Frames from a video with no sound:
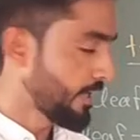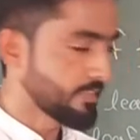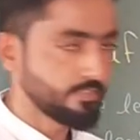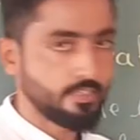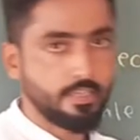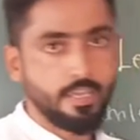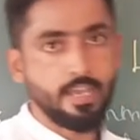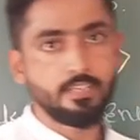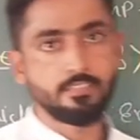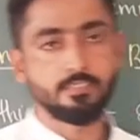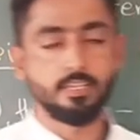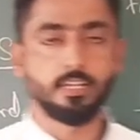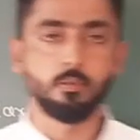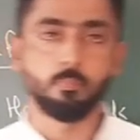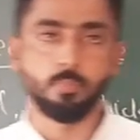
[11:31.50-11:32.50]
as a cat
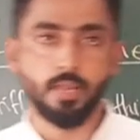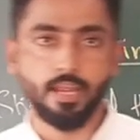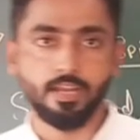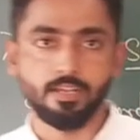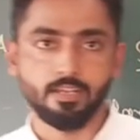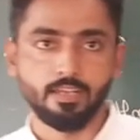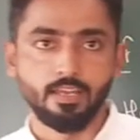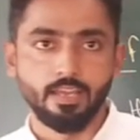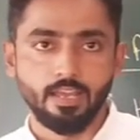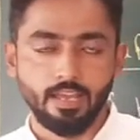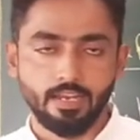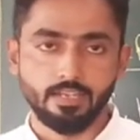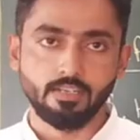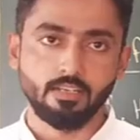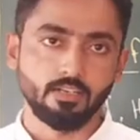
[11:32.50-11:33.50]
snail plant,
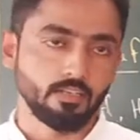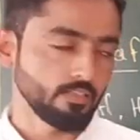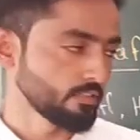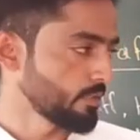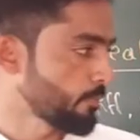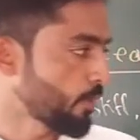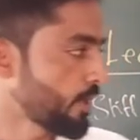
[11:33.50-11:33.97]
and the